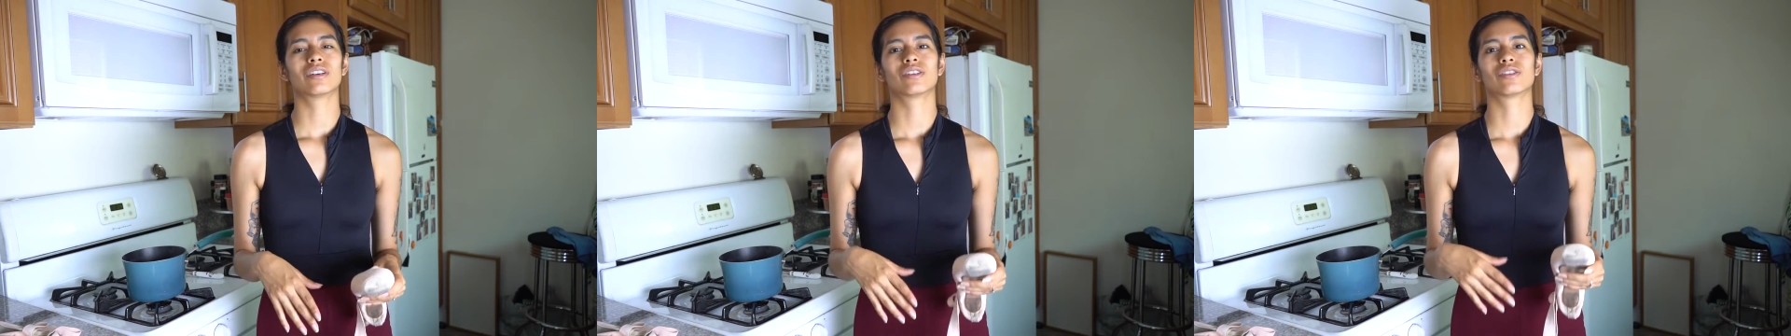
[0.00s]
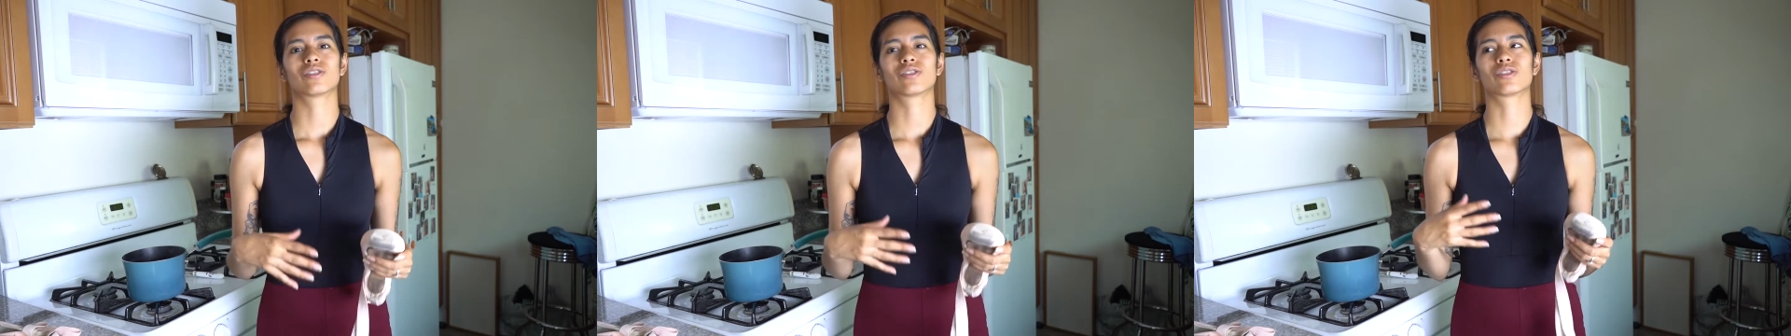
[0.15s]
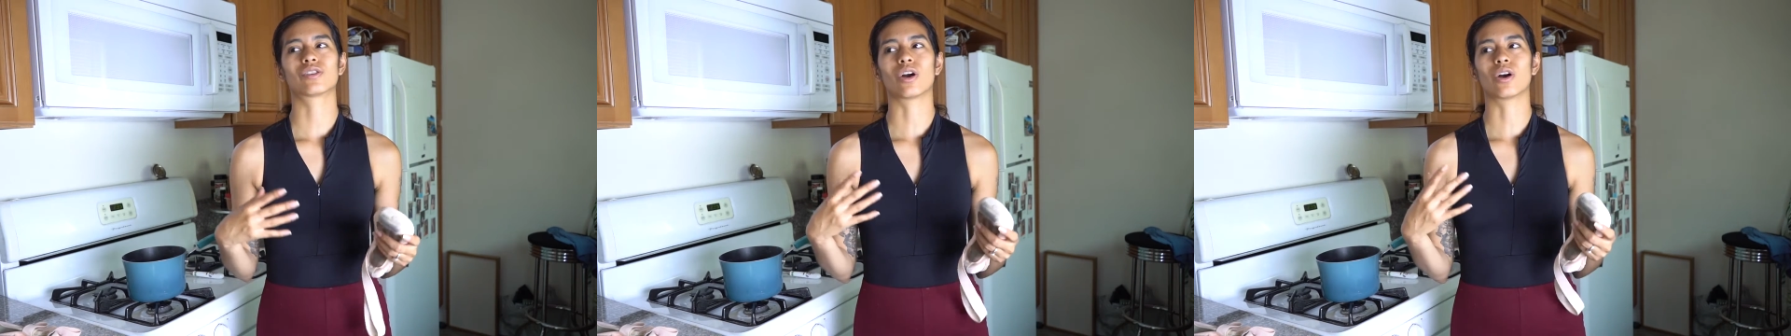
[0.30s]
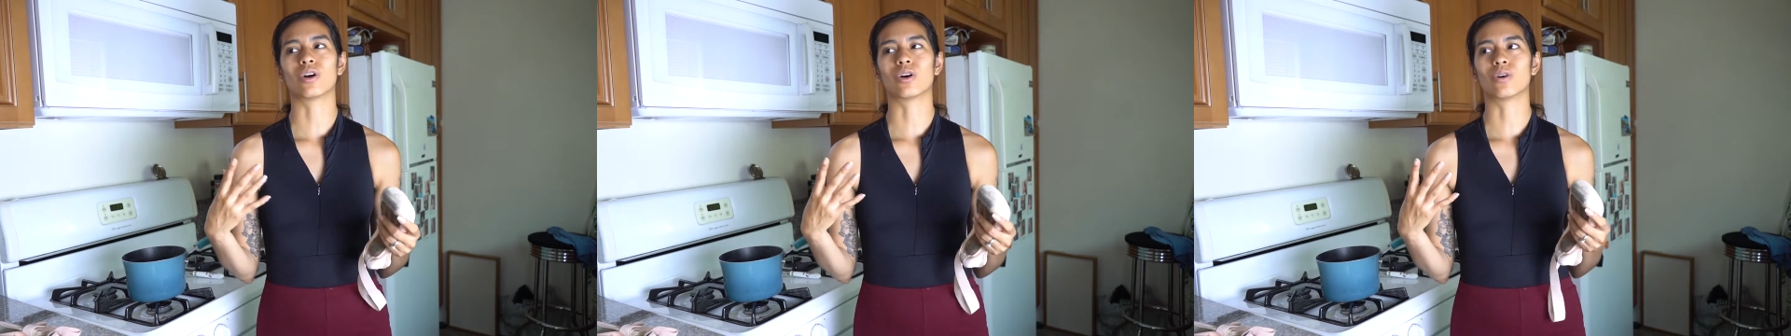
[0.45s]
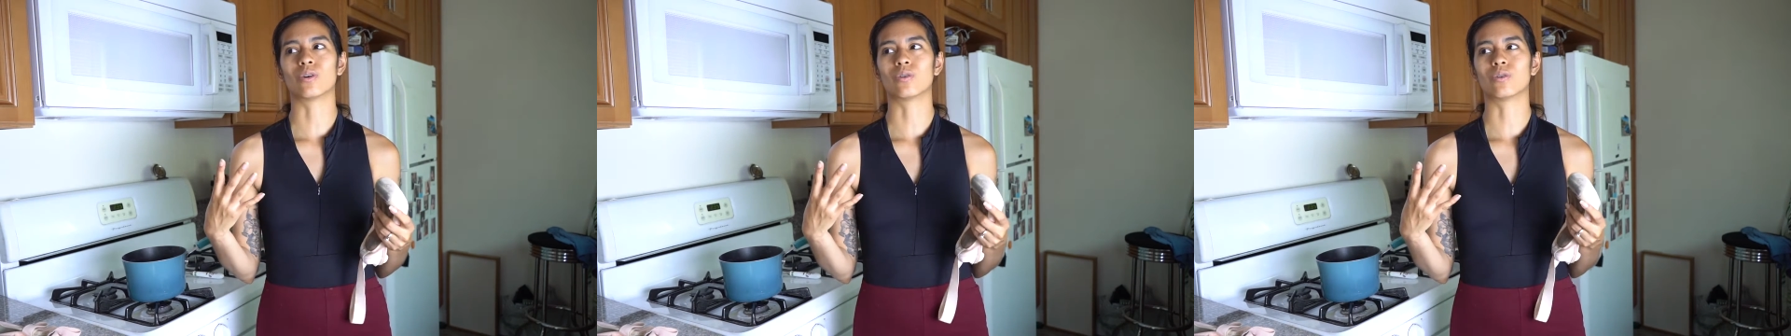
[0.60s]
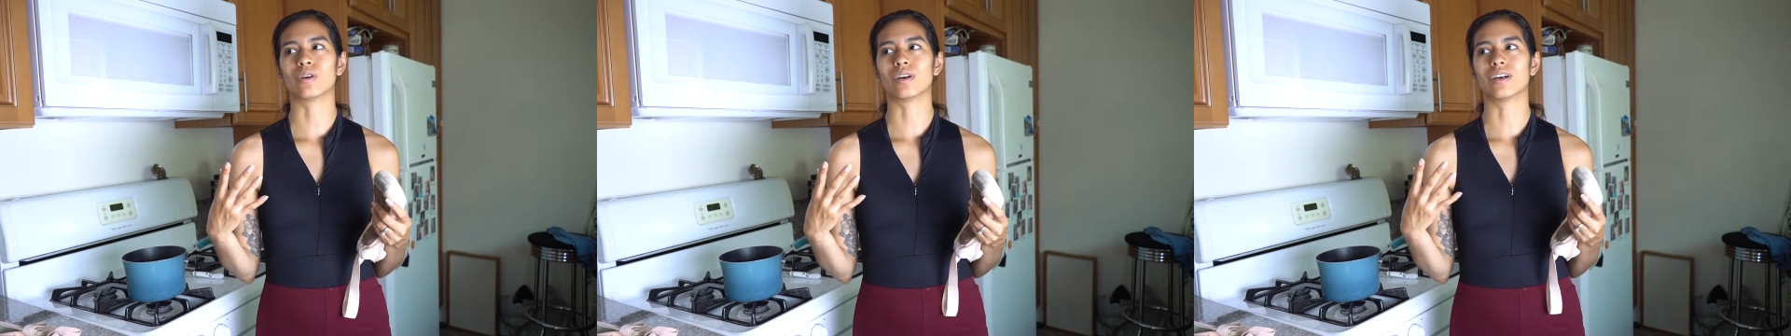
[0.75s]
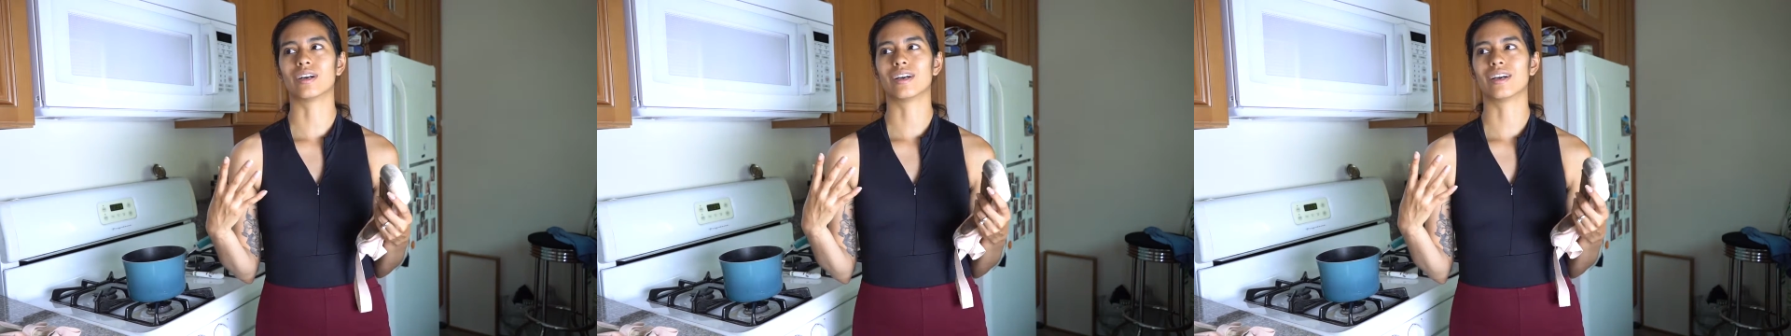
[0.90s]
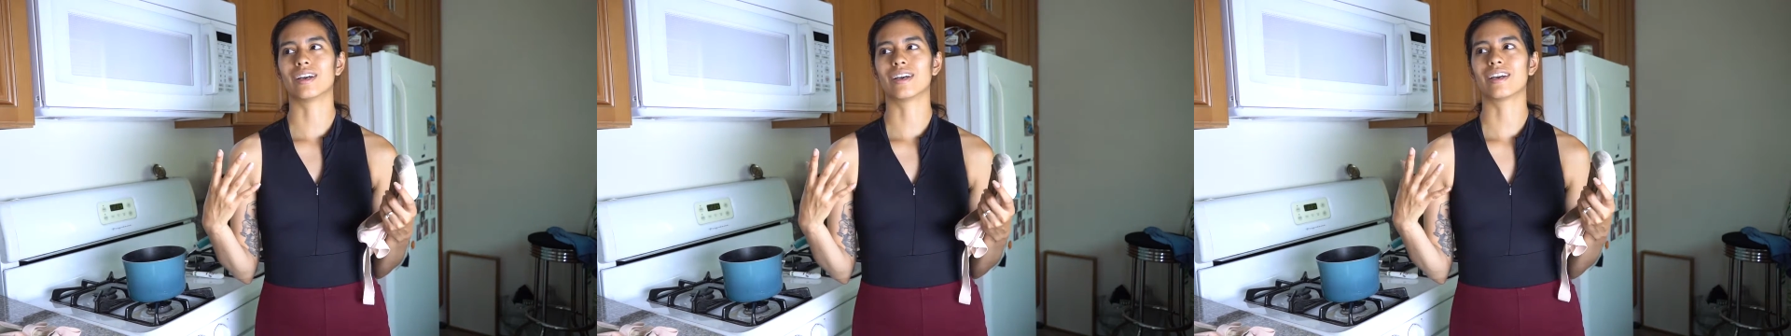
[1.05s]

So